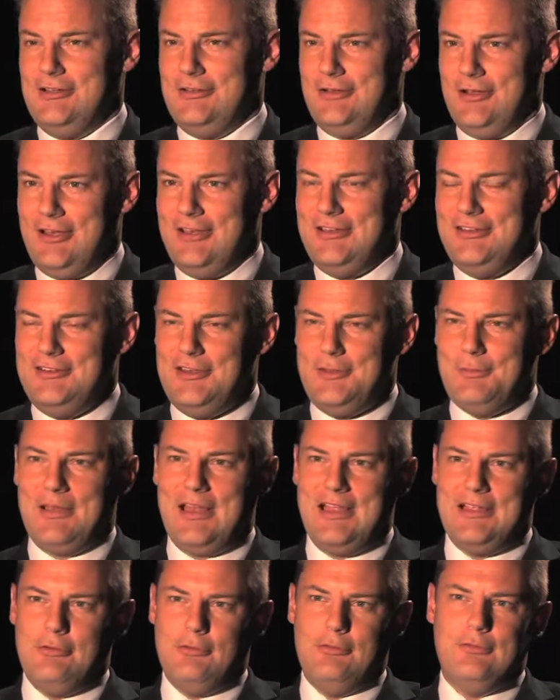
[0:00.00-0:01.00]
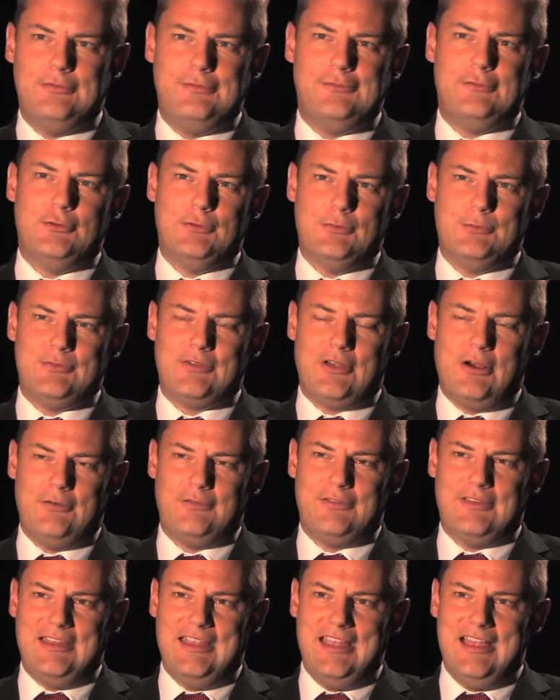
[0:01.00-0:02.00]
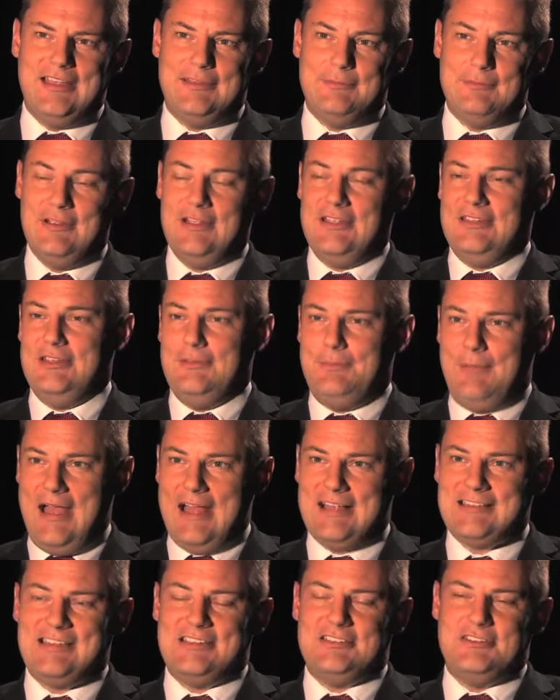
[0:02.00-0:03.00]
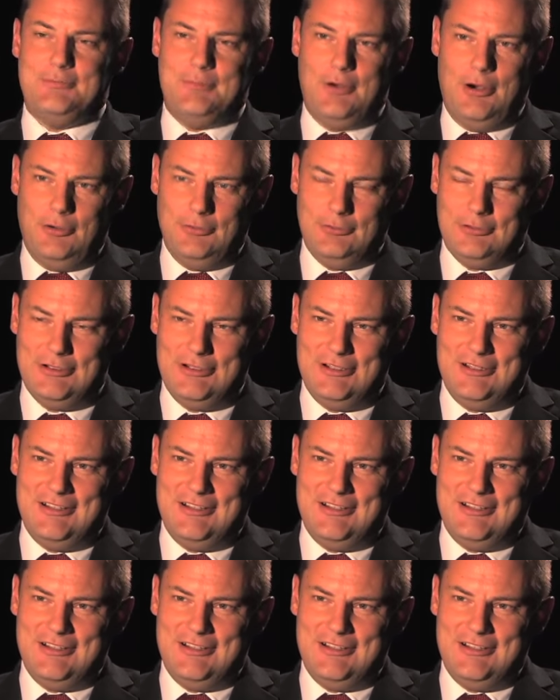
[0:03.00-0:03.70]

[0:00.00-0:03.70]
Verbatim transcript: Not only do you play all forms of the game, you bat and you bowl.